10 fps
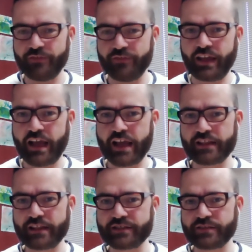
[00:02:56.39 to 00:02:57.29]
that
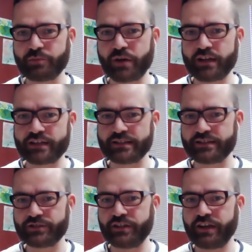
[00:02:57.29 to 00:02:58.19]
Catholics and
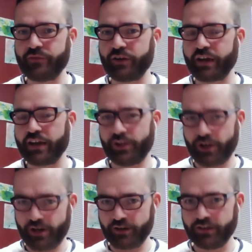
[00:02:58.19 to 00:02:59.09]
Protestants should never get
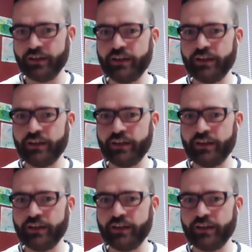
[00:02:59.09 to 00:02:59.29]
along.